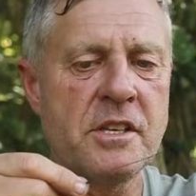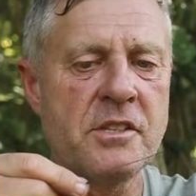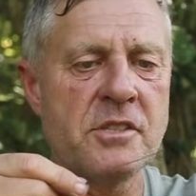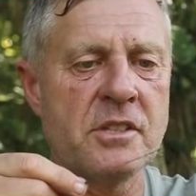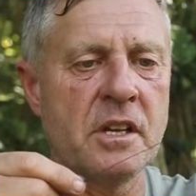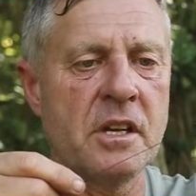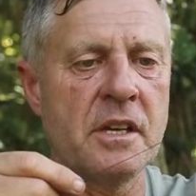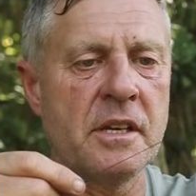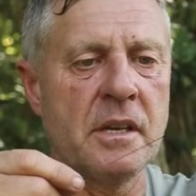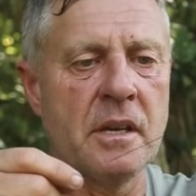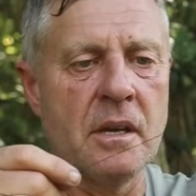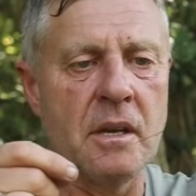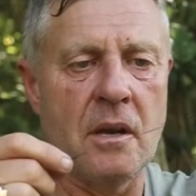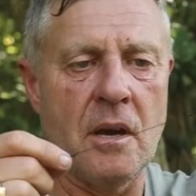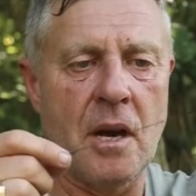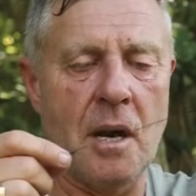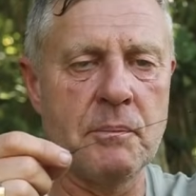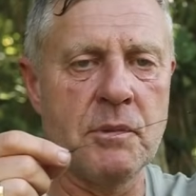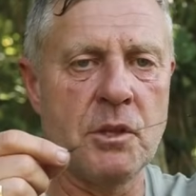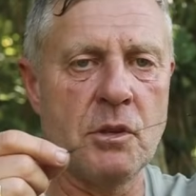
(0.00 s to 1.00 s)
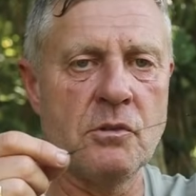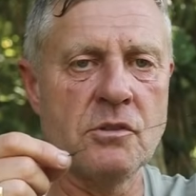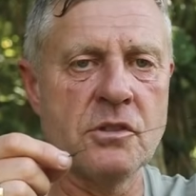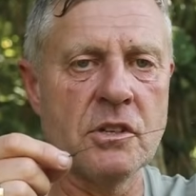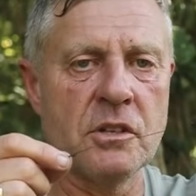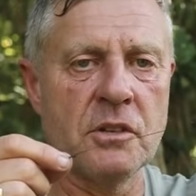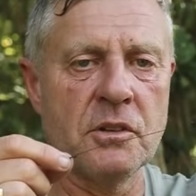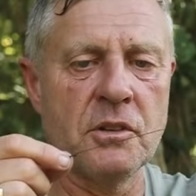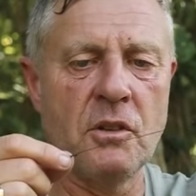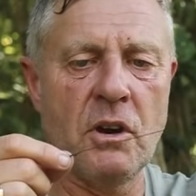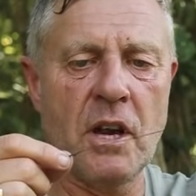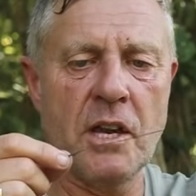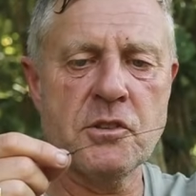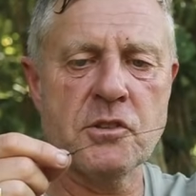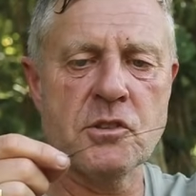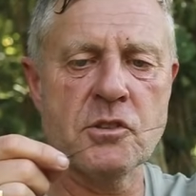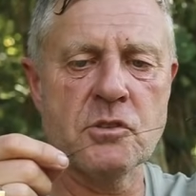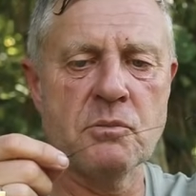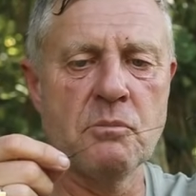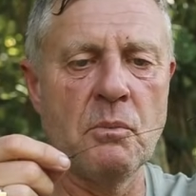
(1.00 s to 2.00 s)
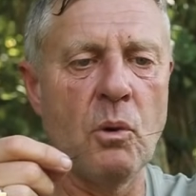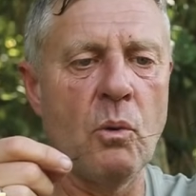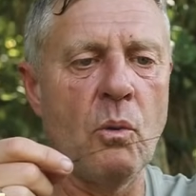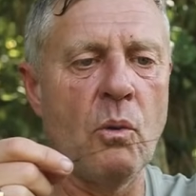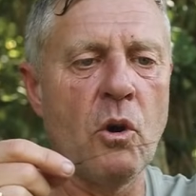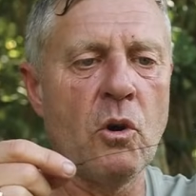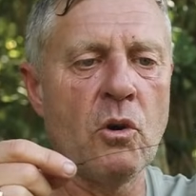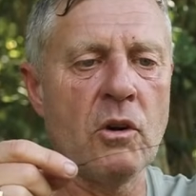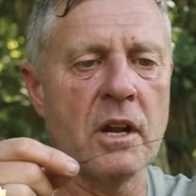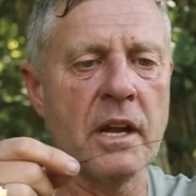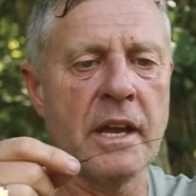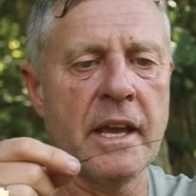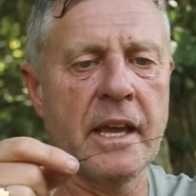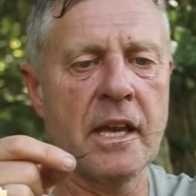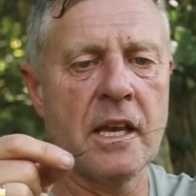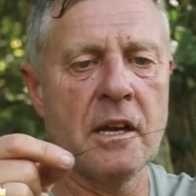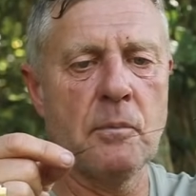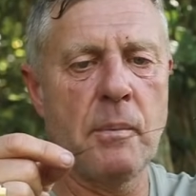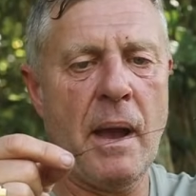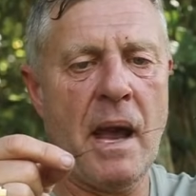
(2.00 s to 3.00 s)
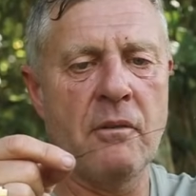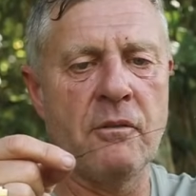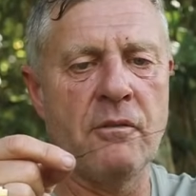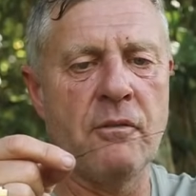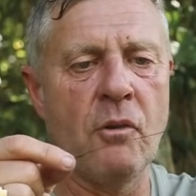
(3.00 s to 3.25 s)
easily. I'm using a nice small hook link, about